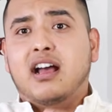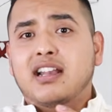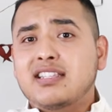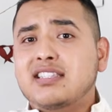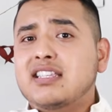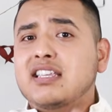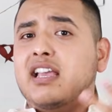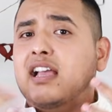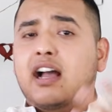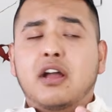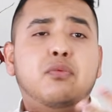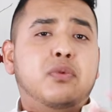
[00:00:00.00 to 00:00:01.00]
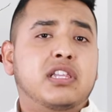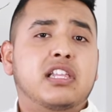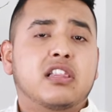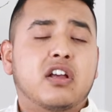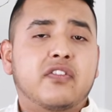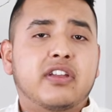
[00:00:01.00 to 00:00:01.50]
Honestly, I really
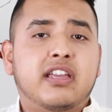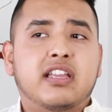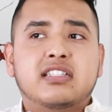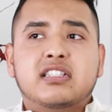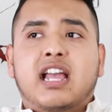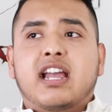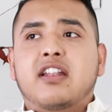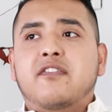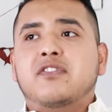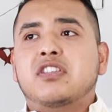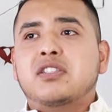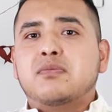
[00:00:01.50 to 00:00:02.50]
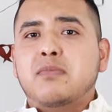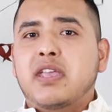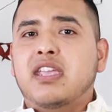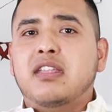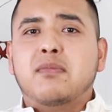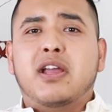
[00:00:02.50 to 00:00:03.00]
love it. It's kind of just
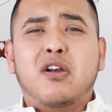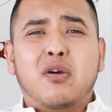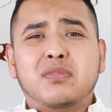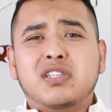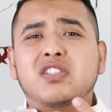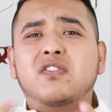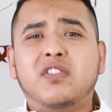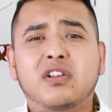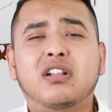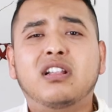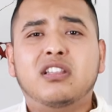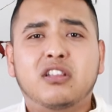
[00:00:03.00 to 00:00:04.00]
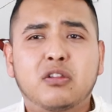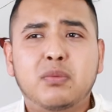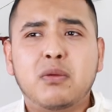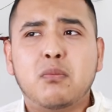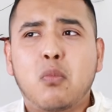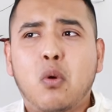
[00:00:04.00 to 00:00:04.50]
made my home just feel a little
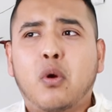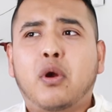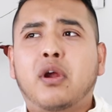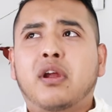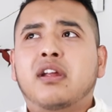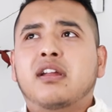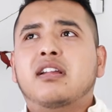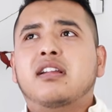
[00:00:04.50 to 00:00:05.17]
bit more